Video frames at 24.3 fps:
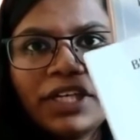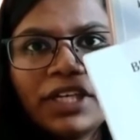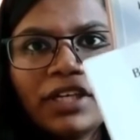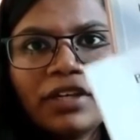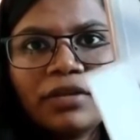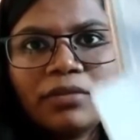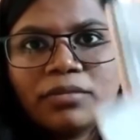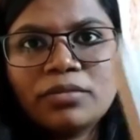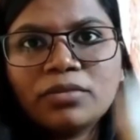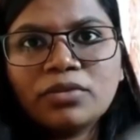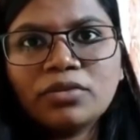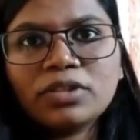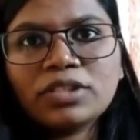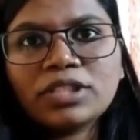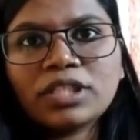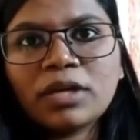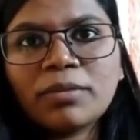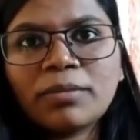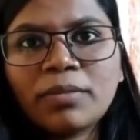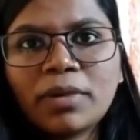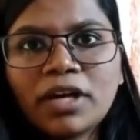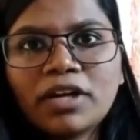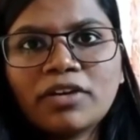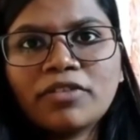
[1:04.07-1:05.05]
reading books
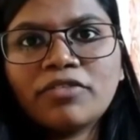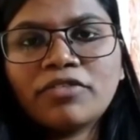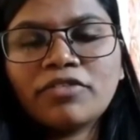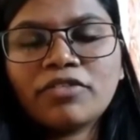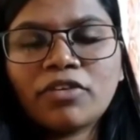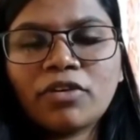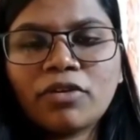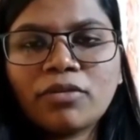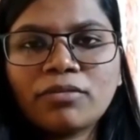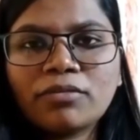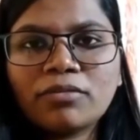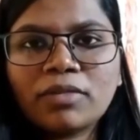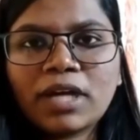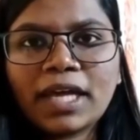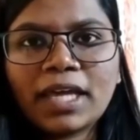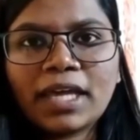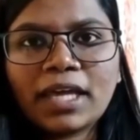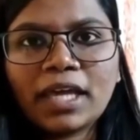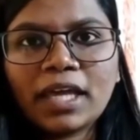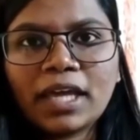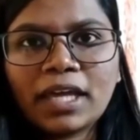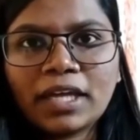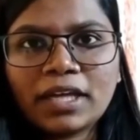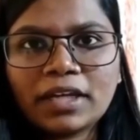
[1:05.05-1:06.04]
apart from
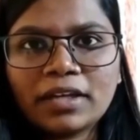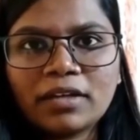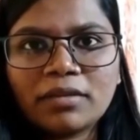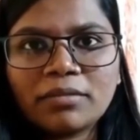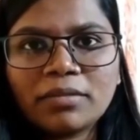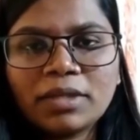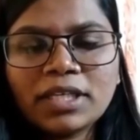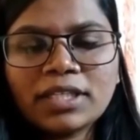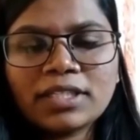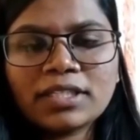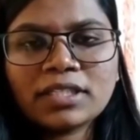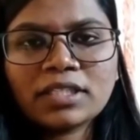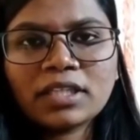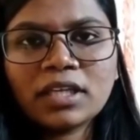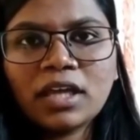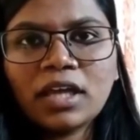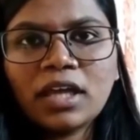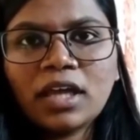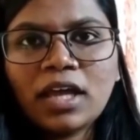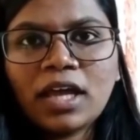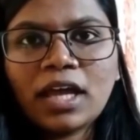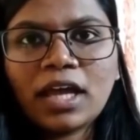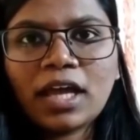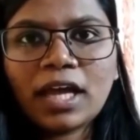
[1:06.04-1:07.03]
my academics.
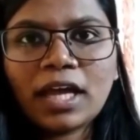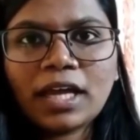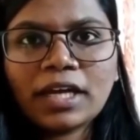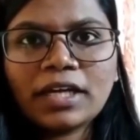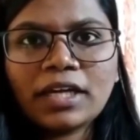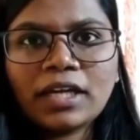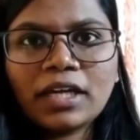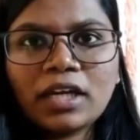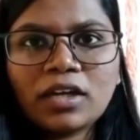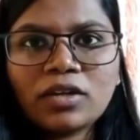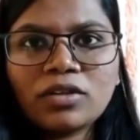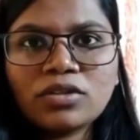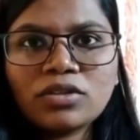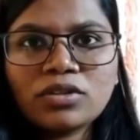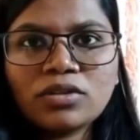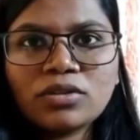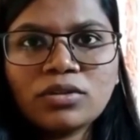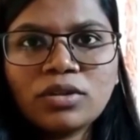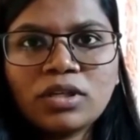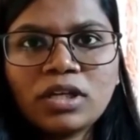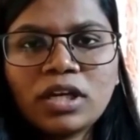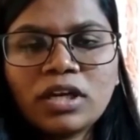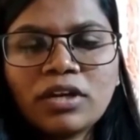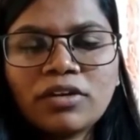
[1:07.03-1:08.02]
And I
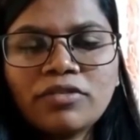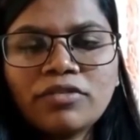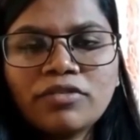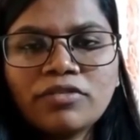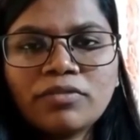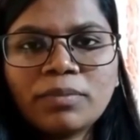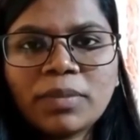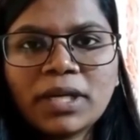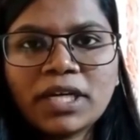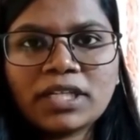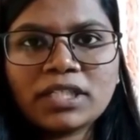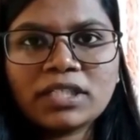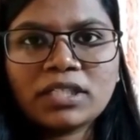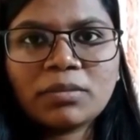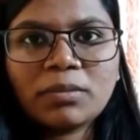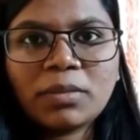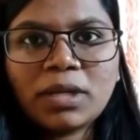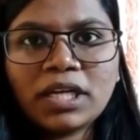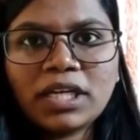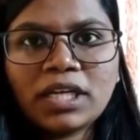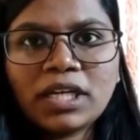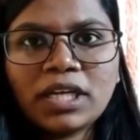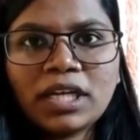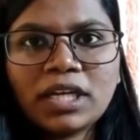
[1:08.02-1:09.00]
also love
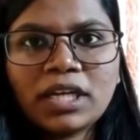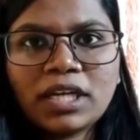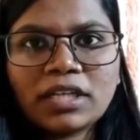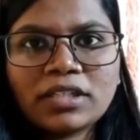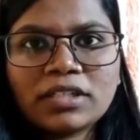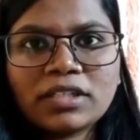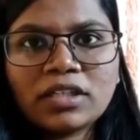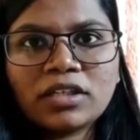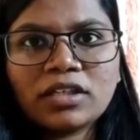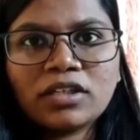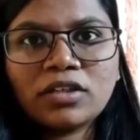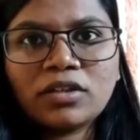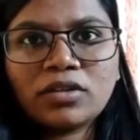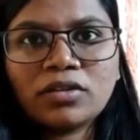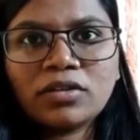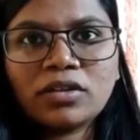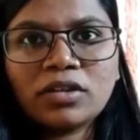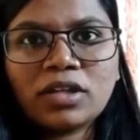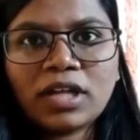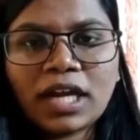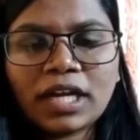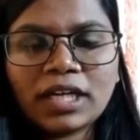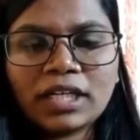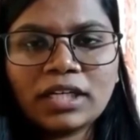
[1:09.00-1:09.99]
participating in
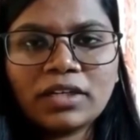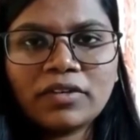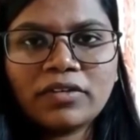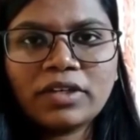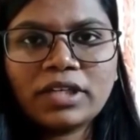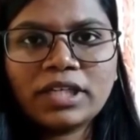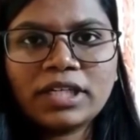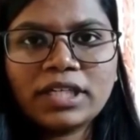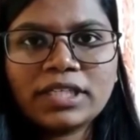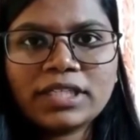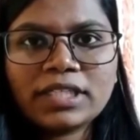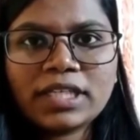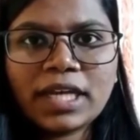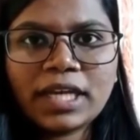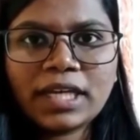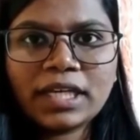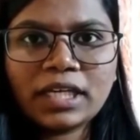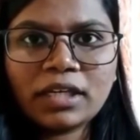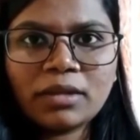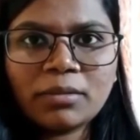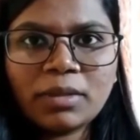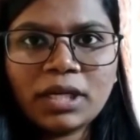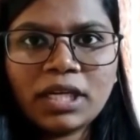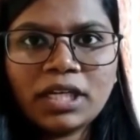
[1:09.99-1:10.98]
extracurricular activities
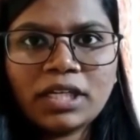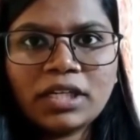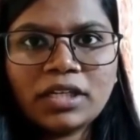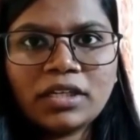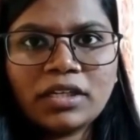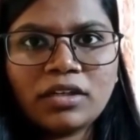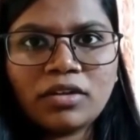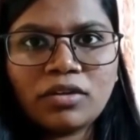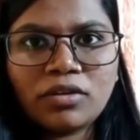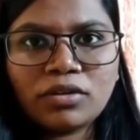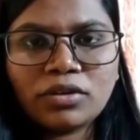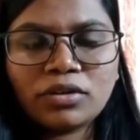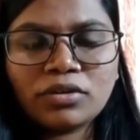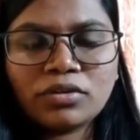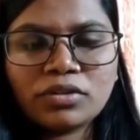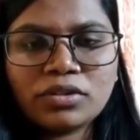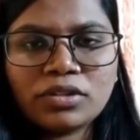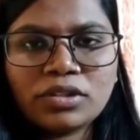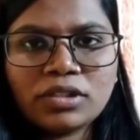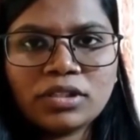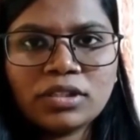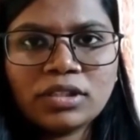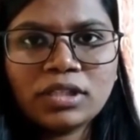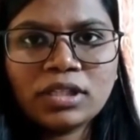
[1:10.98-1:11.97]
like debate and
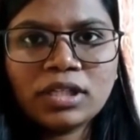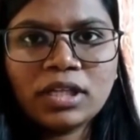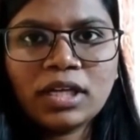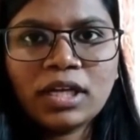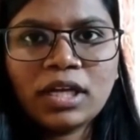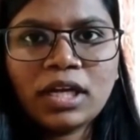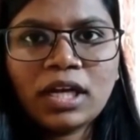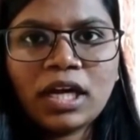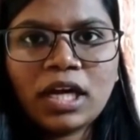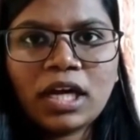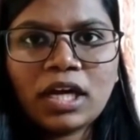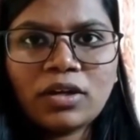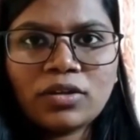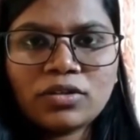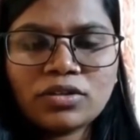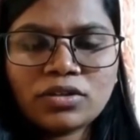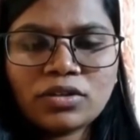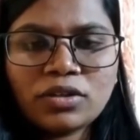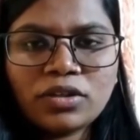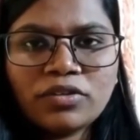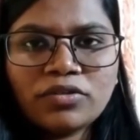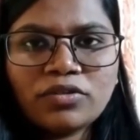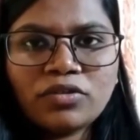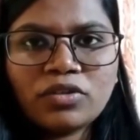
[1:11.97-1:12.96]
elocution. I
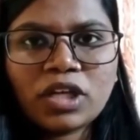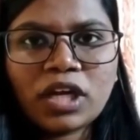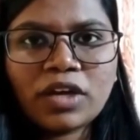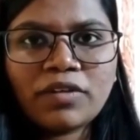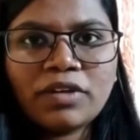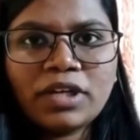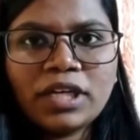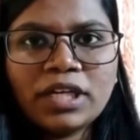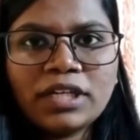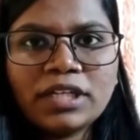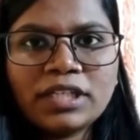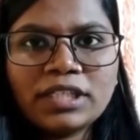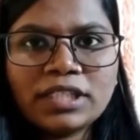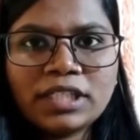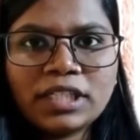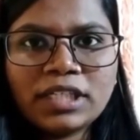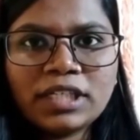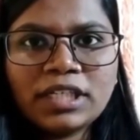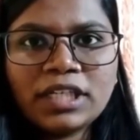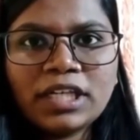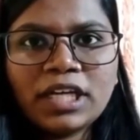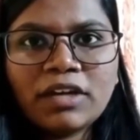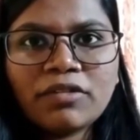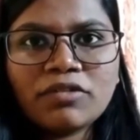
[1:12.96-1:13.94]
also love traveling.
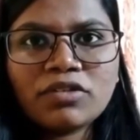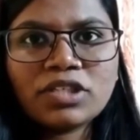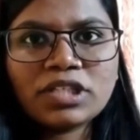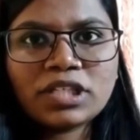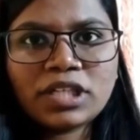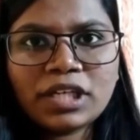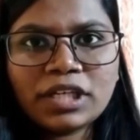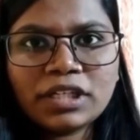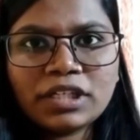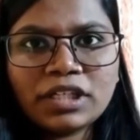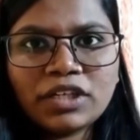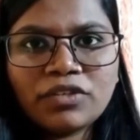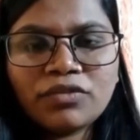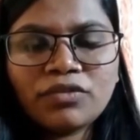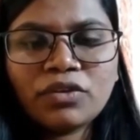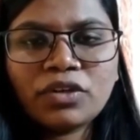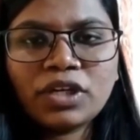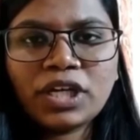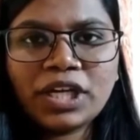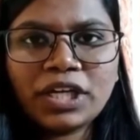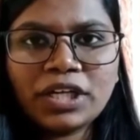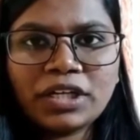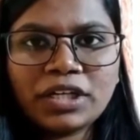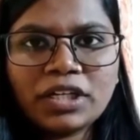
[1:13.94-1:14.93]
Recently, I was selected
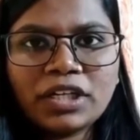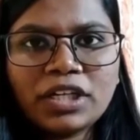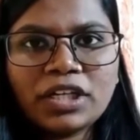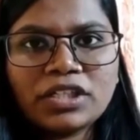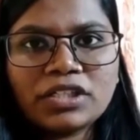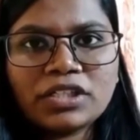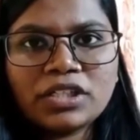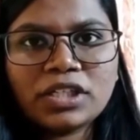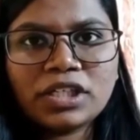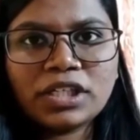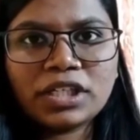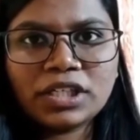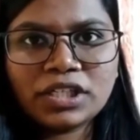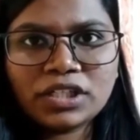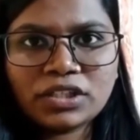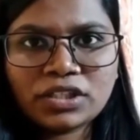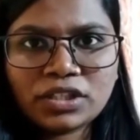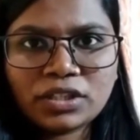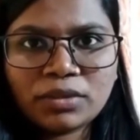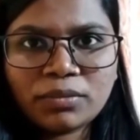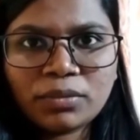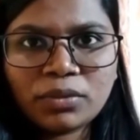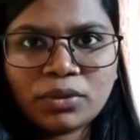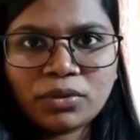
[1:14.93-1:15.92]
for Indonesian
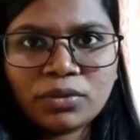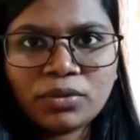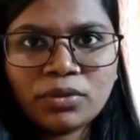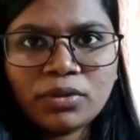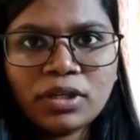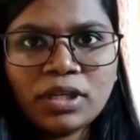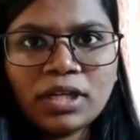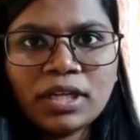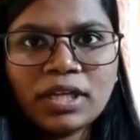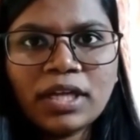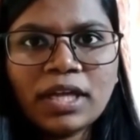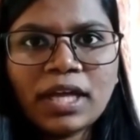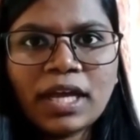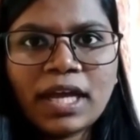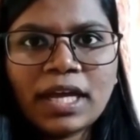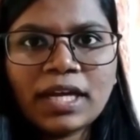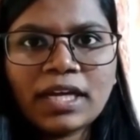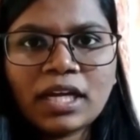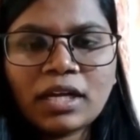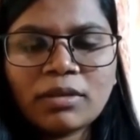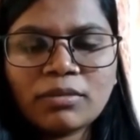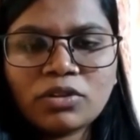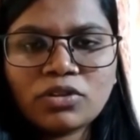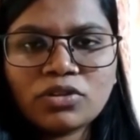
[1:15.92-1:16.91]
leadership too.
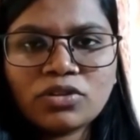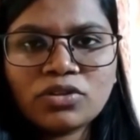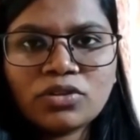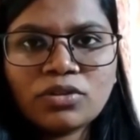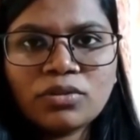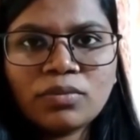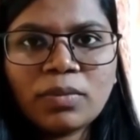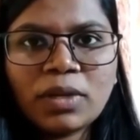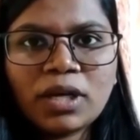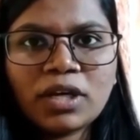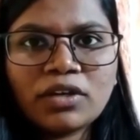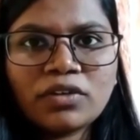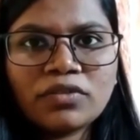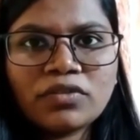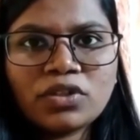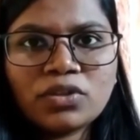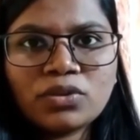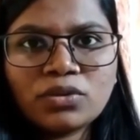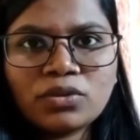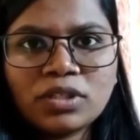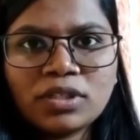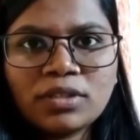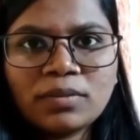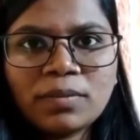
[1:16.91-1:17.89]
And I'm also part of
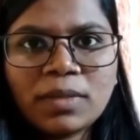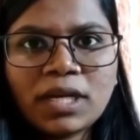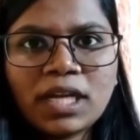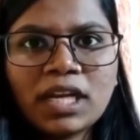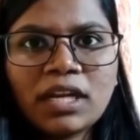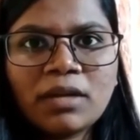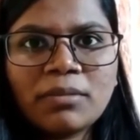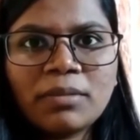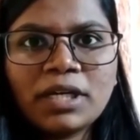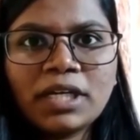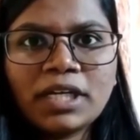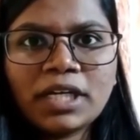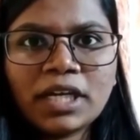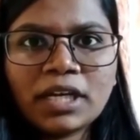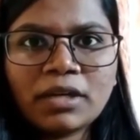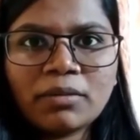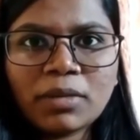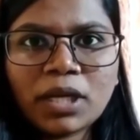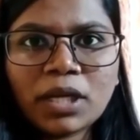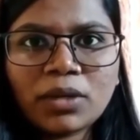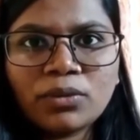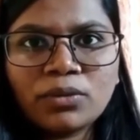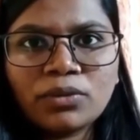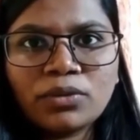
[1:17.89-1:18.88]
student parliament
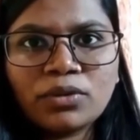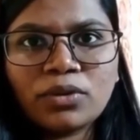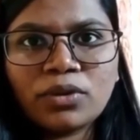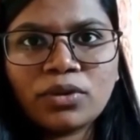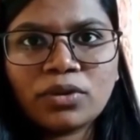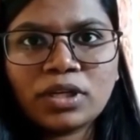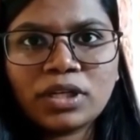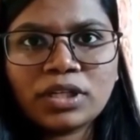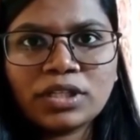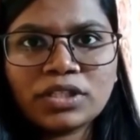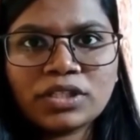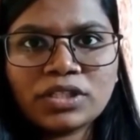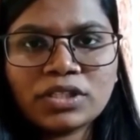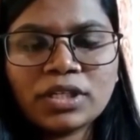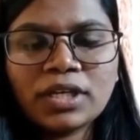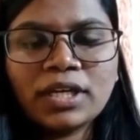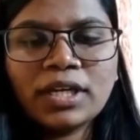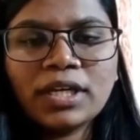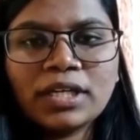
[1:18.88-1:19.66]
in my own college.